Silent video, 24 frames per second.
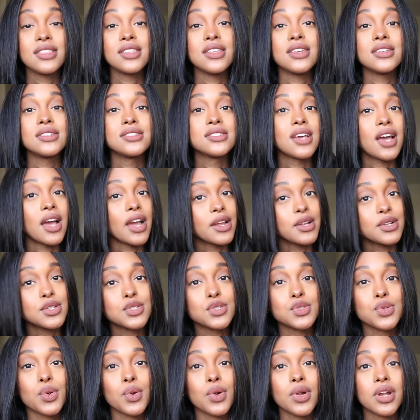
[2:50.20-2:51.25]
the entire
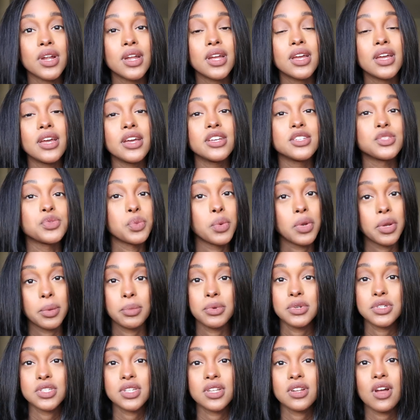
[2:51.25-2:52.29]
store is twenty
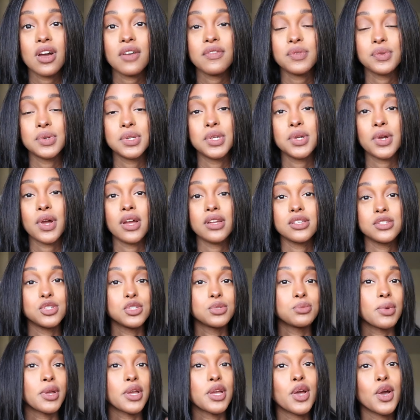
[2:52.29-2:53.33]
percent off when you guys
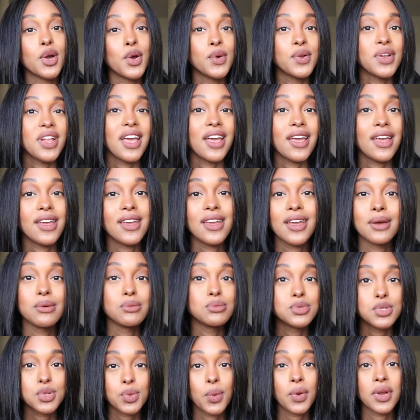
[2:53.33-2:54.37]
use my code A
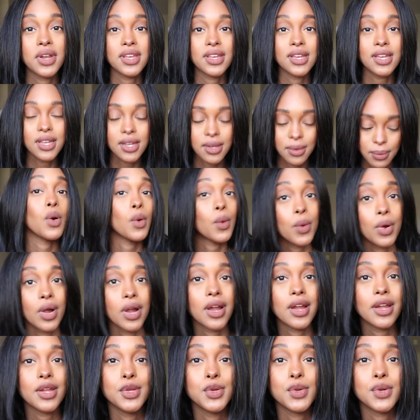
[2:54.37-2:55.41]
M twenty.
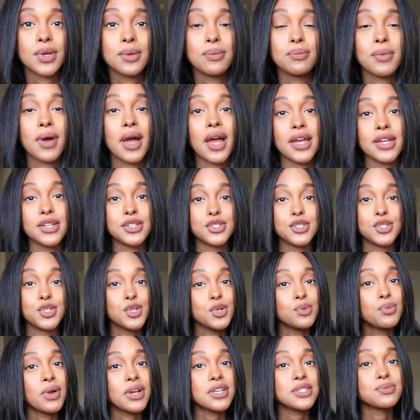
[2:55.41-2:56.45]
Or you can buy
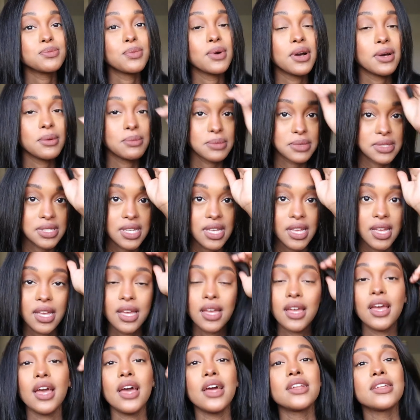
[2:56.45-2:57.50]
two breast pumps
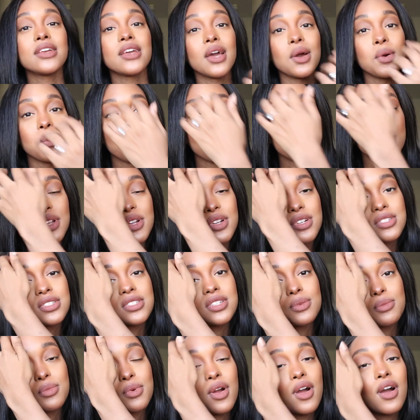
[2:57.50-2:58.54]
and get one
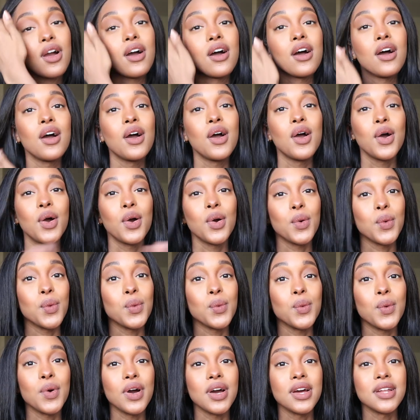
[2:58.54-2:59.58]
nursing bra,
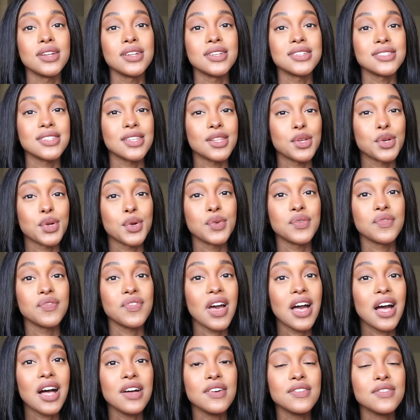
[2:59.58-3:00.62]
one silicone
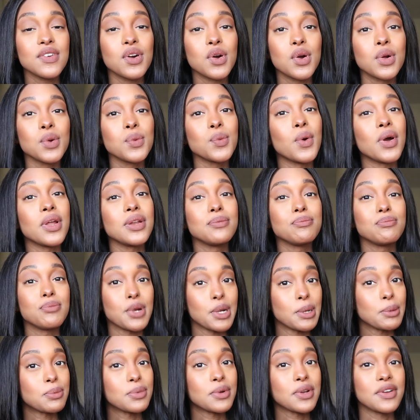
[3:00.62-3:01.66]
valve, or one
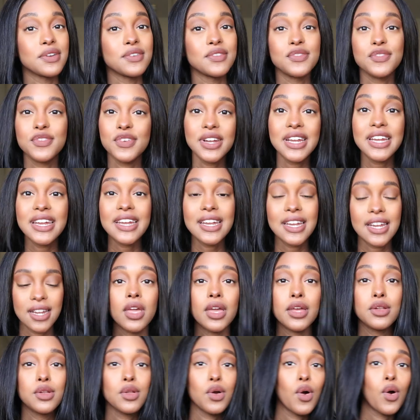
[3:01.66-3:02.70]
burp free, and